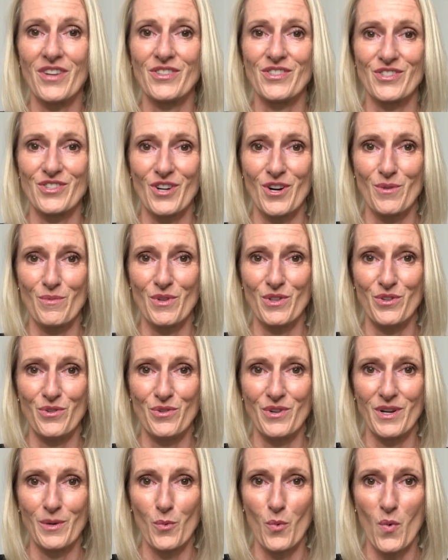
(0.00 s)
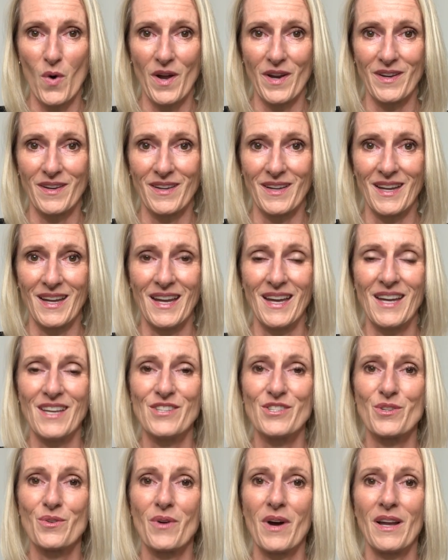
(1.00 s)
and start with Unit 1.
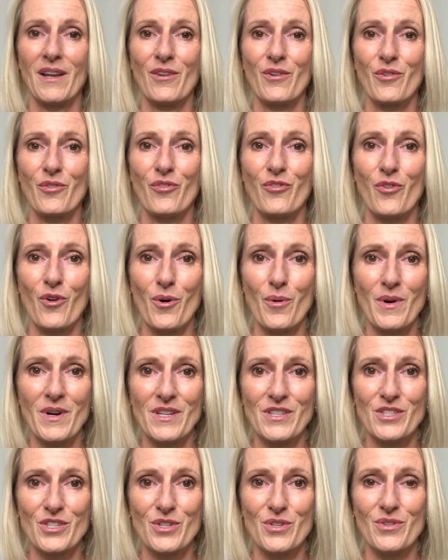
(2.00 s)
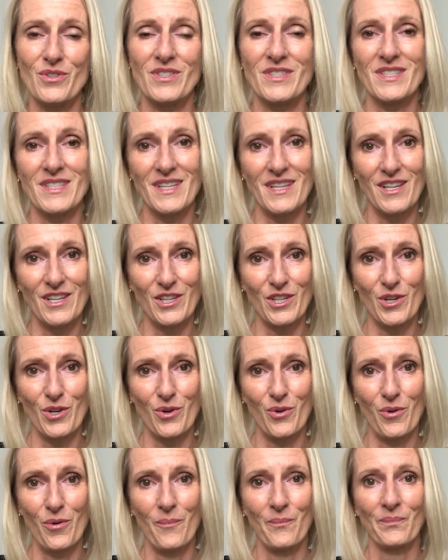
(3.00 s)
So I look forward to seeing
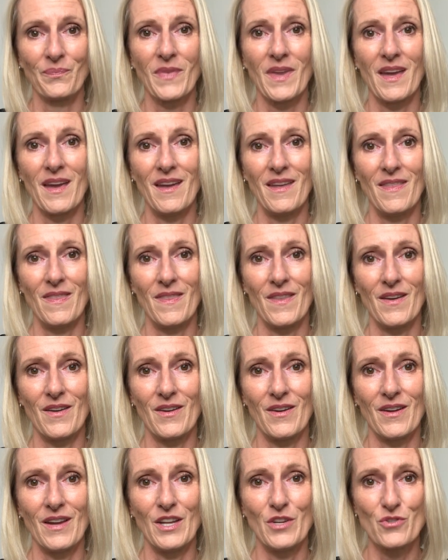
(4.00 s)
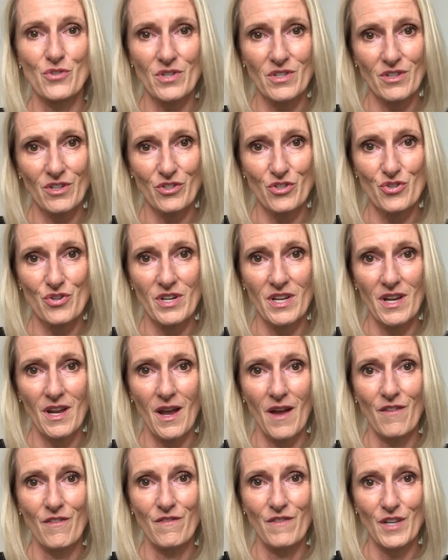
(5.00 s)
you in the introductory
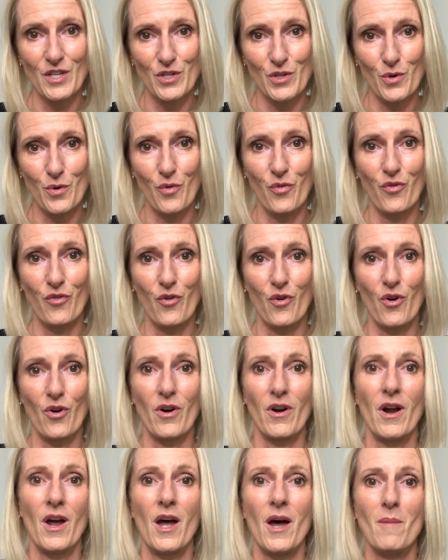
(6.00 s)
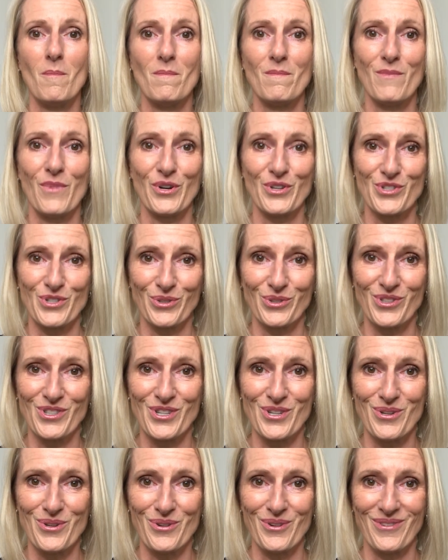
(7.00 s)
video for Module
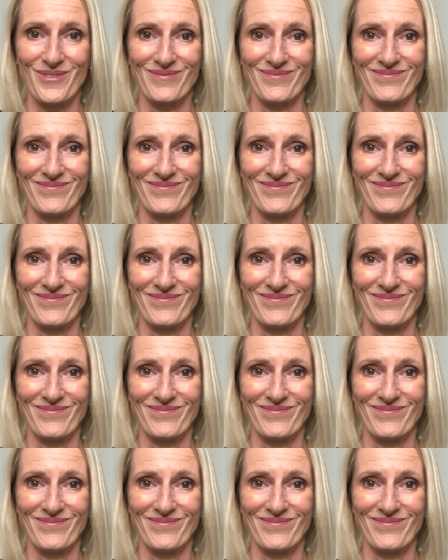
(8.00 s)
2.